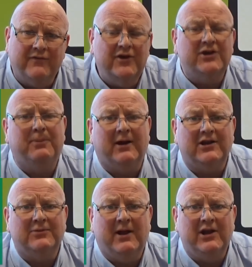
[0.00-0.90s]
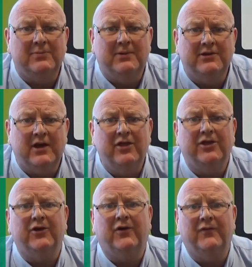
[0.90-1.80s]
First Practice Management and
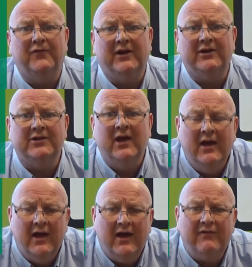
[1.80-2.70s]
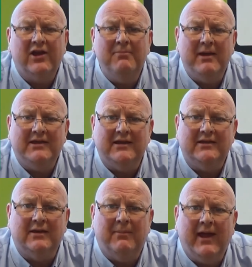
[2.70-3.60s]
Thornfields have
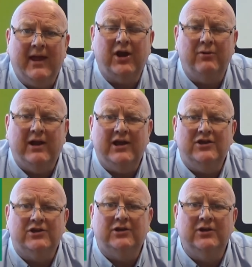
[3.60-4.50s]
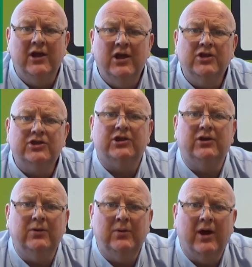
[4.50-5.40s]
committed to make a donation
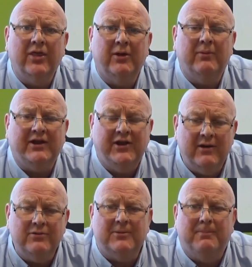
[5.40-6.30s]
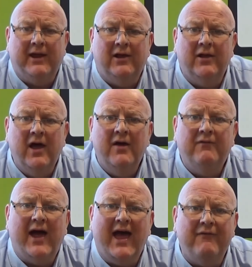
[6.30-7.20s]
to the Red Nose Appeal
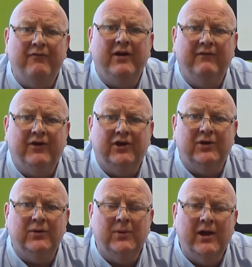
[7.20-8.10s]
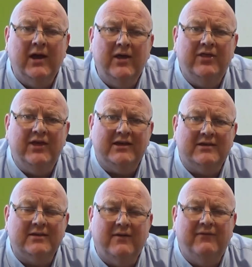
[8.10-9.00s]
for every view
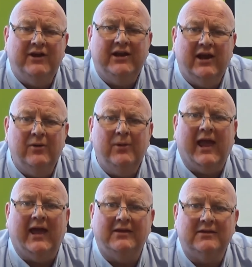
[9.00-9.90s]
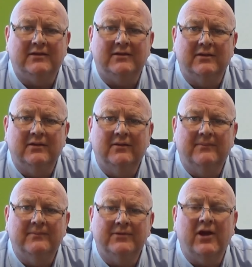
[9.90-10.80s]
this video gets.
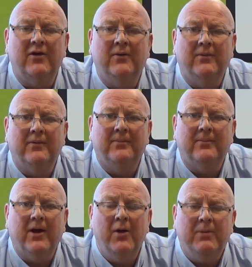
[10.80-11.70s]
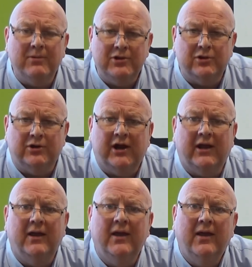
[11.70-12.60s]
So, hope you enjoyed
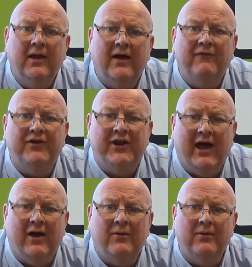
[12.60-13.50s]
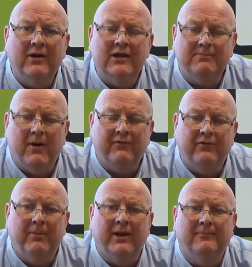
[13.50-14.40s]
it, and for now, it's bye
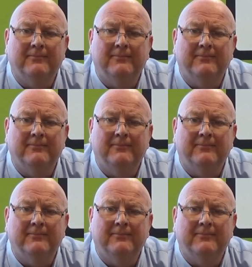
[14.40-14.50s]
from me.